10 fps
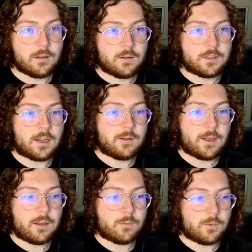Talk
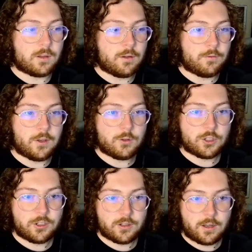about the
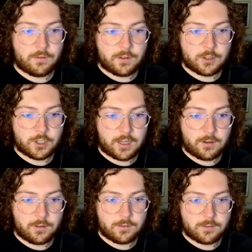future of the
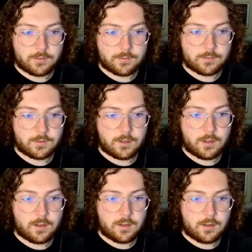channel.
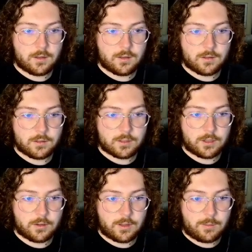
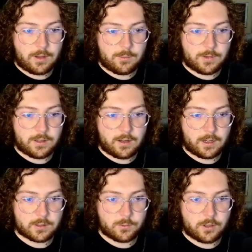So that might be the
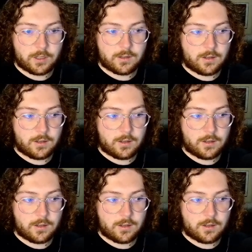next one.